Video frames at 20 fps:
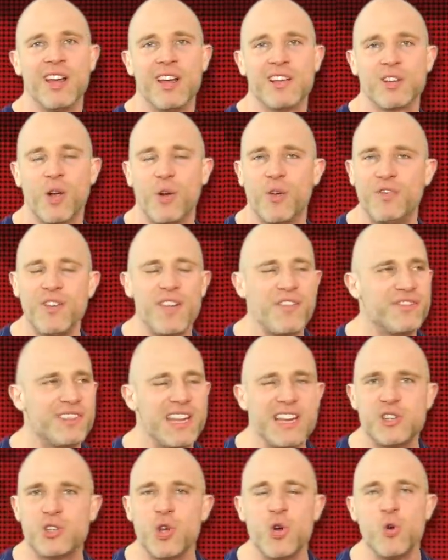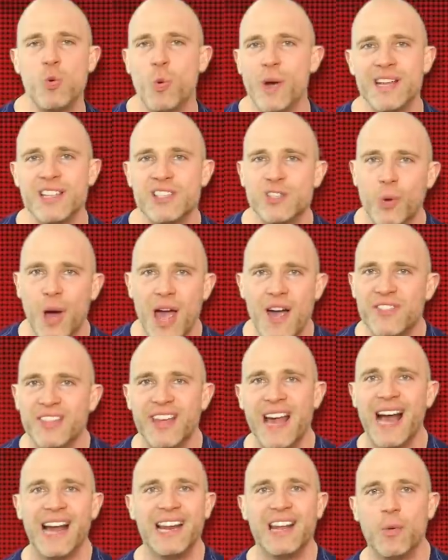So 52 wins, or whatever the
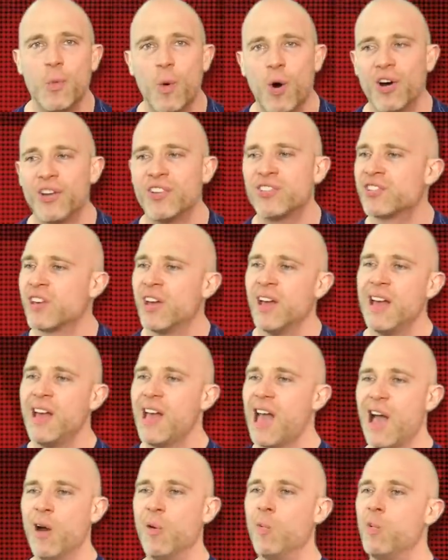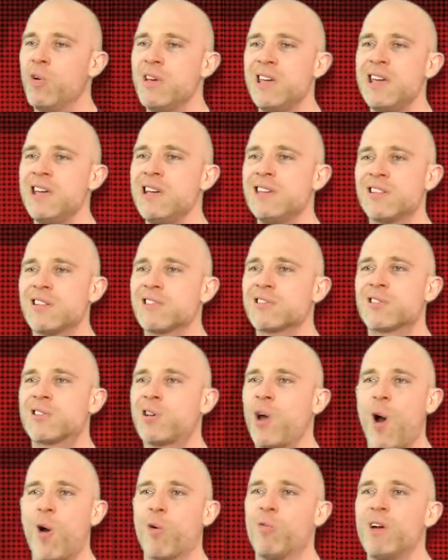hell it was, and we just
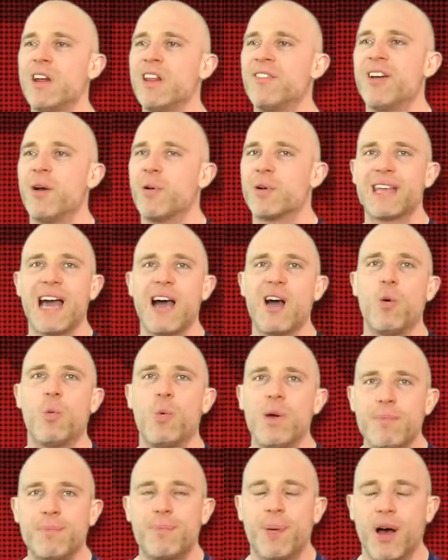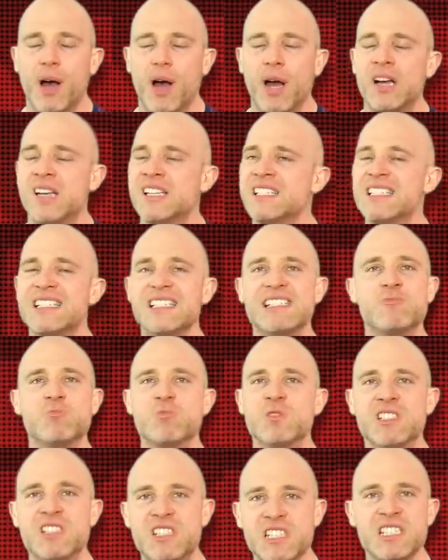got rid of it without a whimper, and
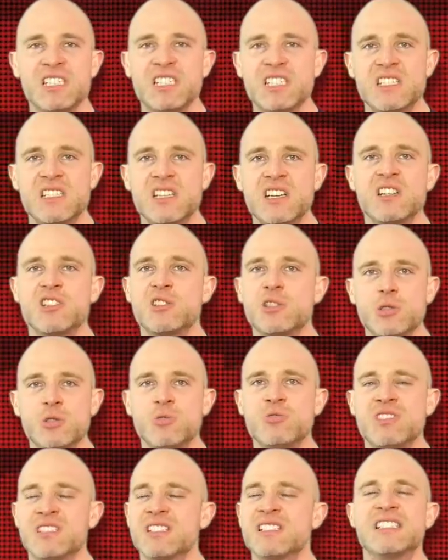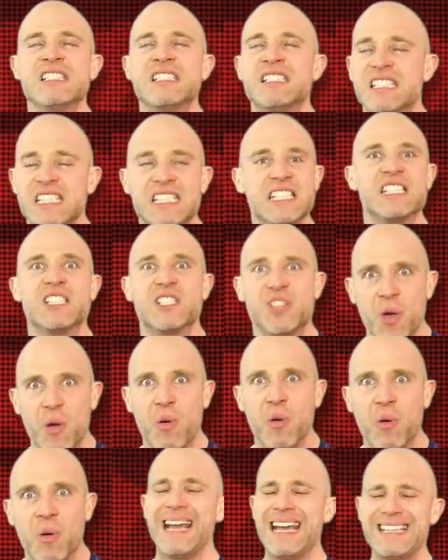we did it using a
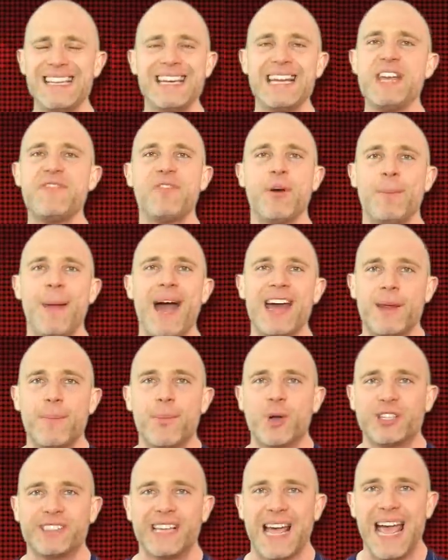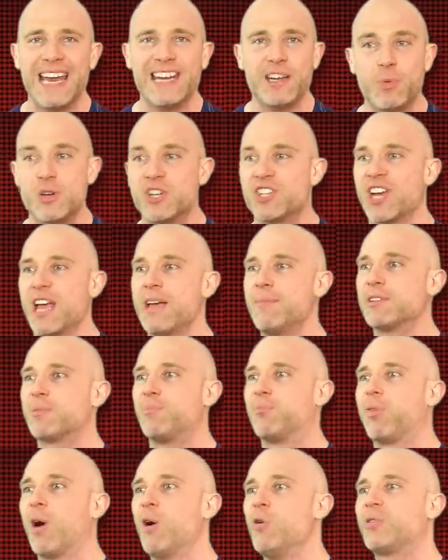DQ. It didn't even matter because it ended with Sheamus
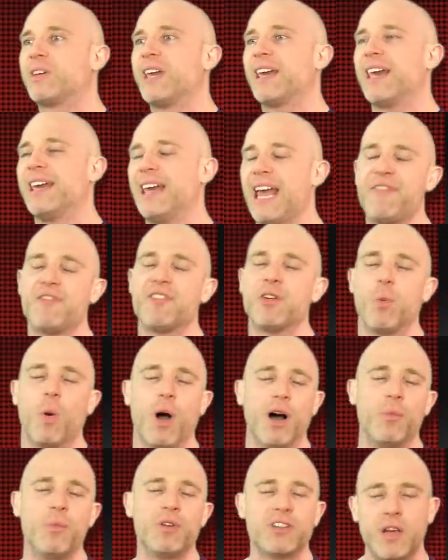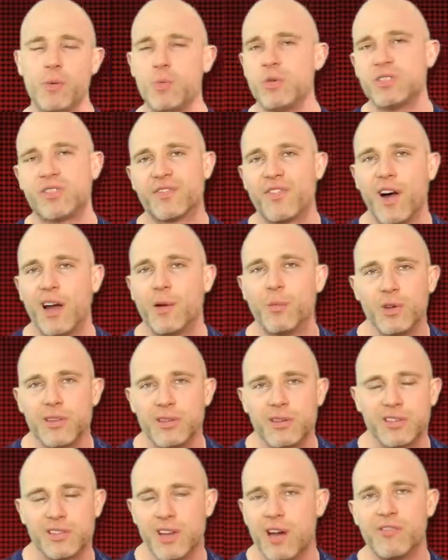bro kicking everyone, which I was fine with
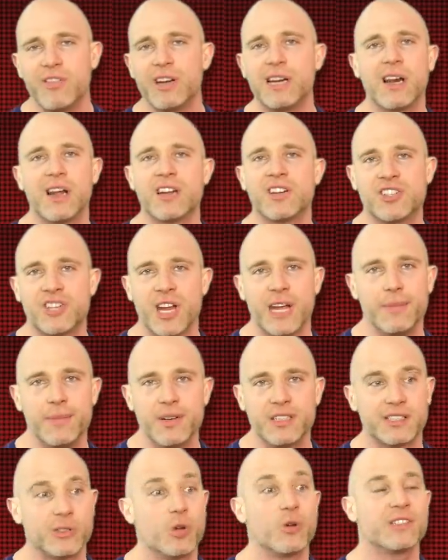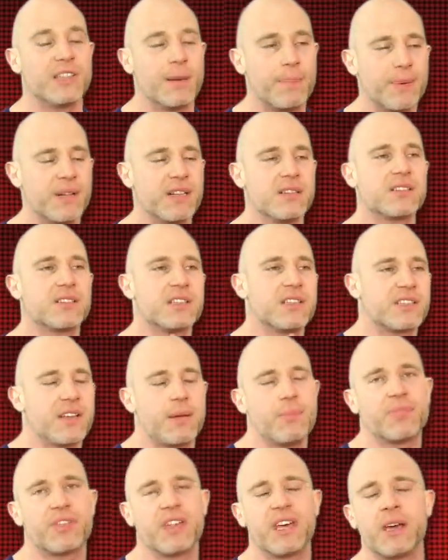because I really like Sheamus, as long as it builds to
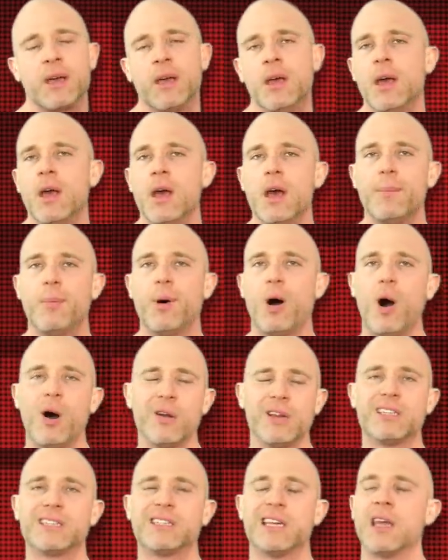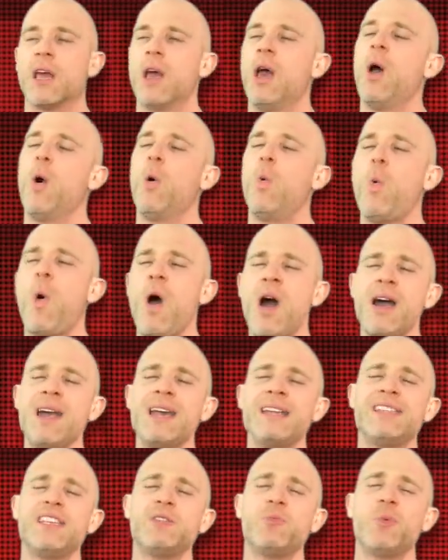something. But honestly, why
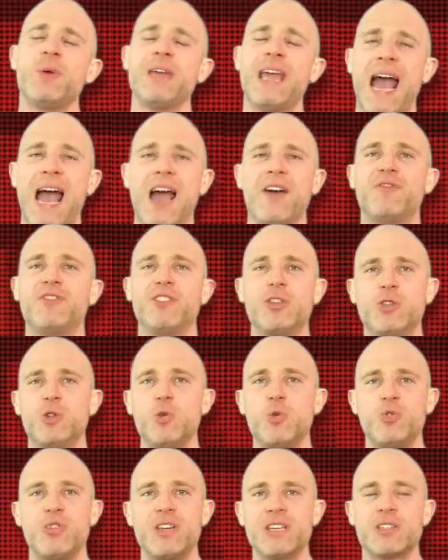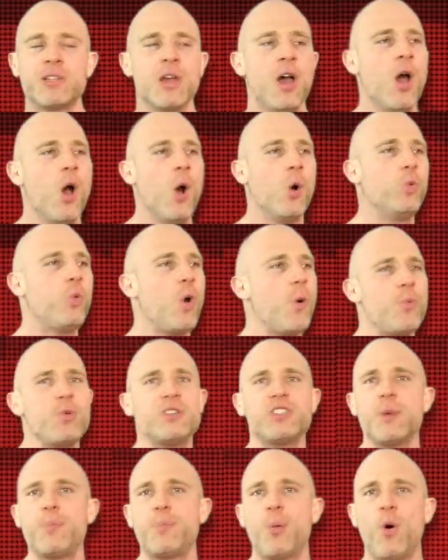did we have to do this? What was
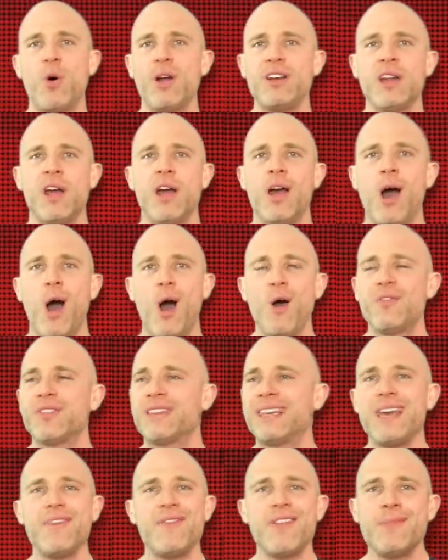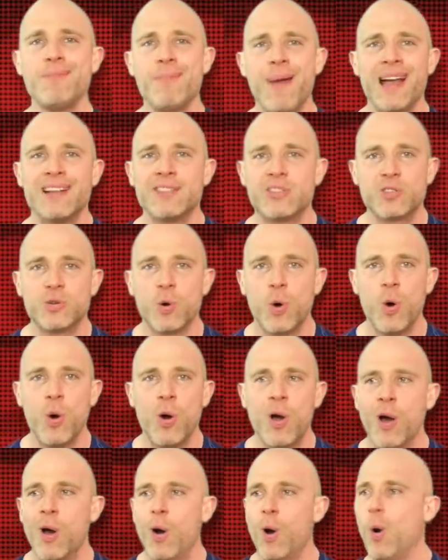the point of giving Mansoor
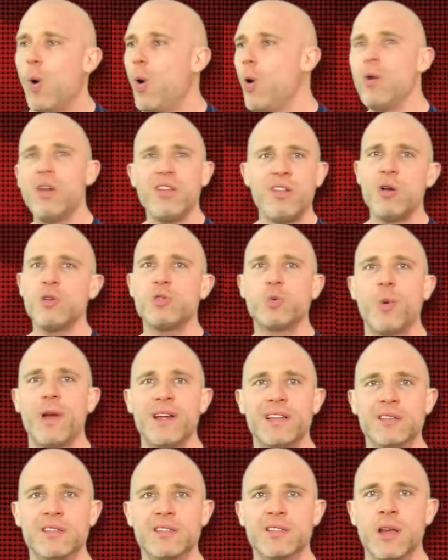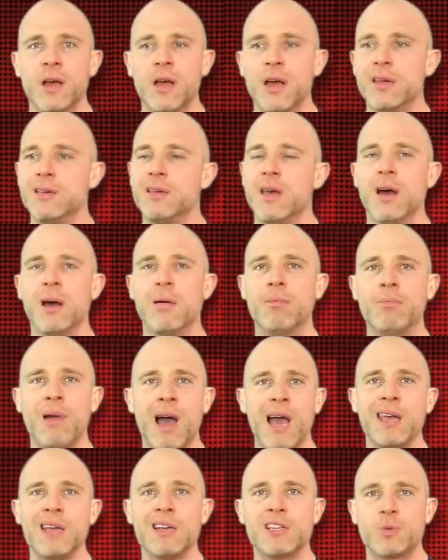all of those wins? You
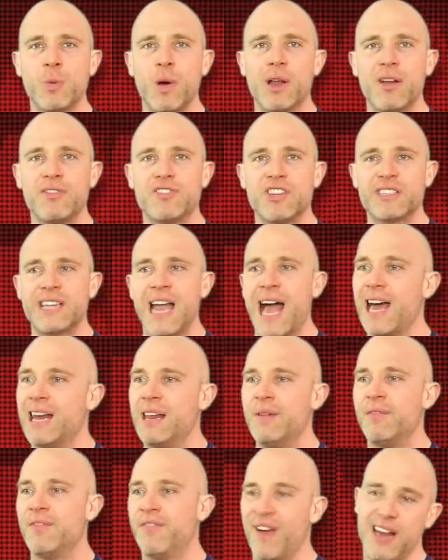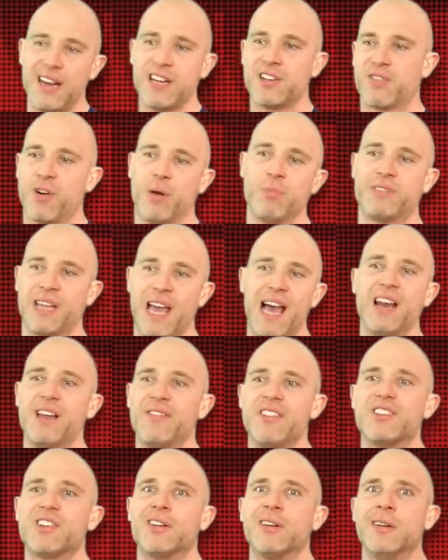may as well have just had him vanish from
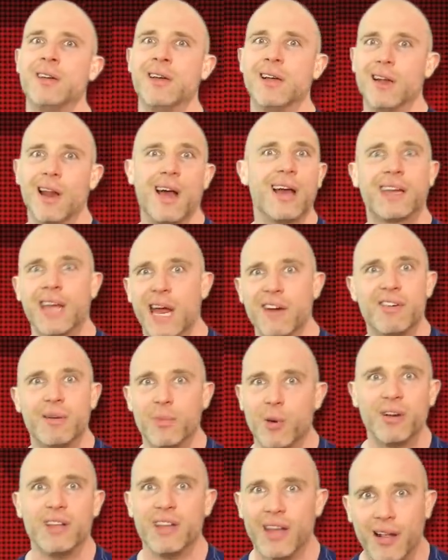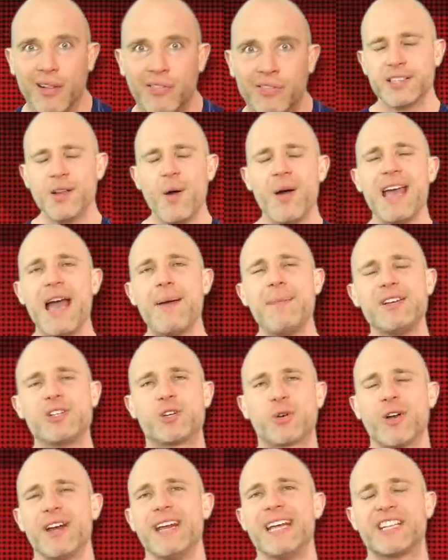television like everybody else. So I am
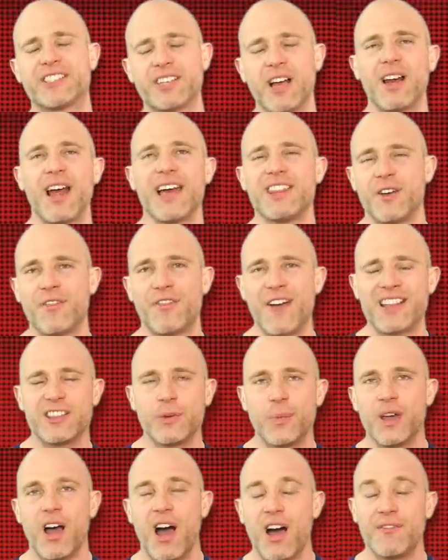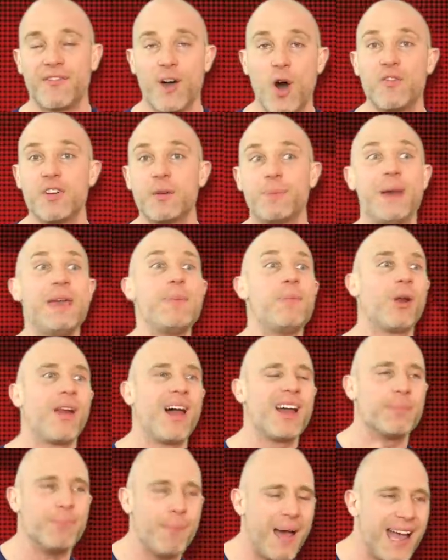intrigued because I like the fact that we are involving people
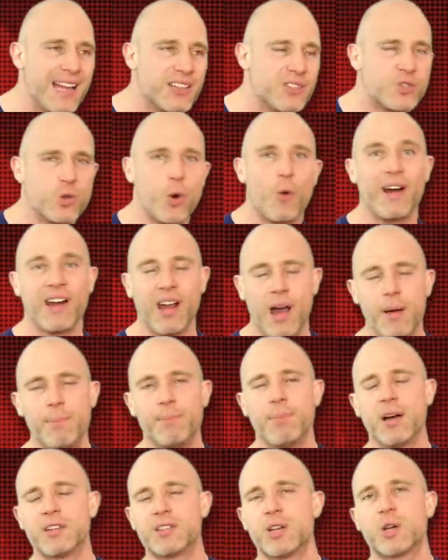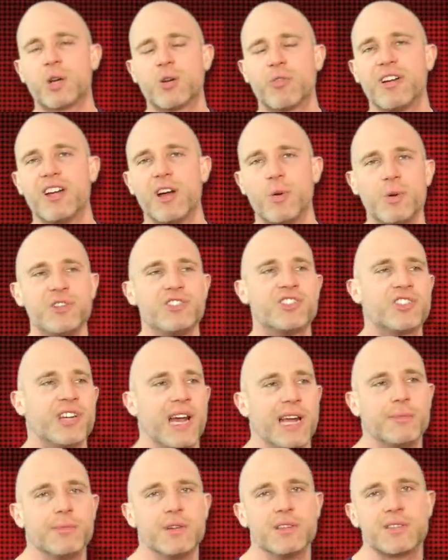like Mansoor and Humberto Carrillo with
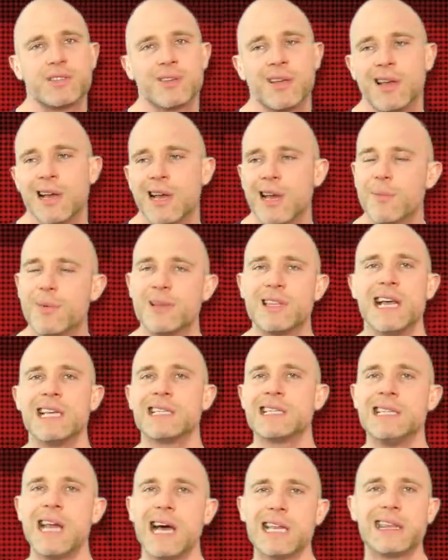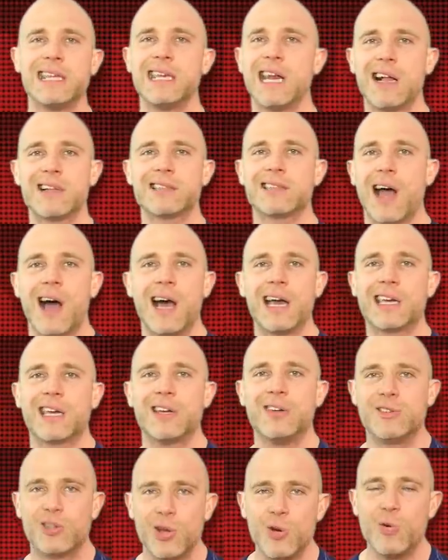Sheamus. But there's nothing else I
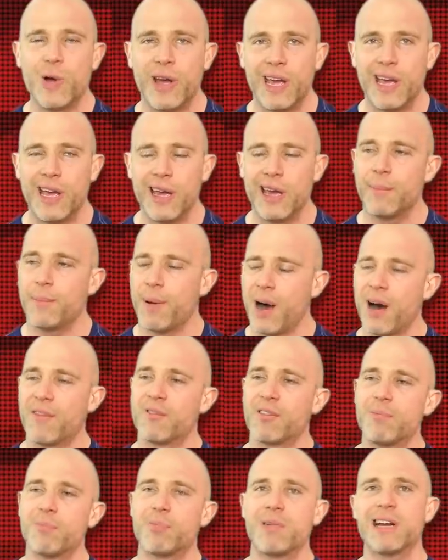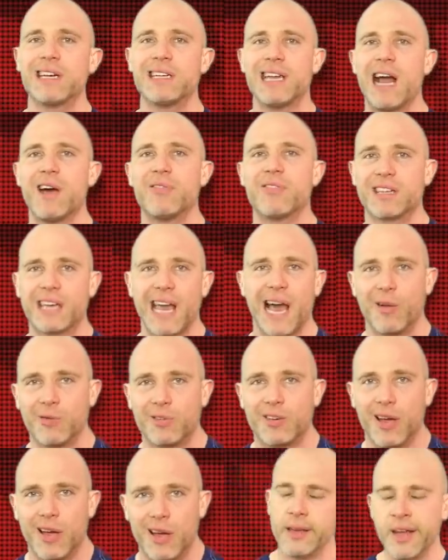can do here apart from bring down the counter.